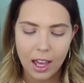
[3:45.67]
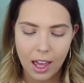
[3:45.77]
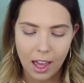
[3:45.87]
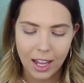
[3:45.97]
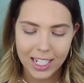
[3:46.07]

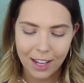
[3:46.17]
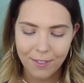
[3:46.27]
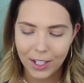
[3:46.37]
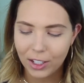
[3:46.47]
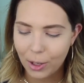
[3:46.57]
And I
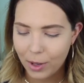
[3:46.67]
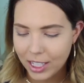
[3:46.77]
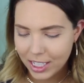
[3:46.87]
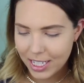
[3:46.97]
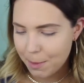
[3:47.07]
figured I
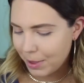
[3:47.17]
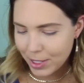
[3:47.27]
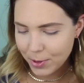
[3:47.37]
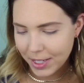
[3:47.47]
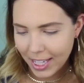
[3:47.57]
wanted to dip
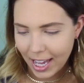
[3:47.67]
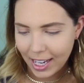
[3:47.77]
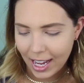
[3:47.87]
into it again.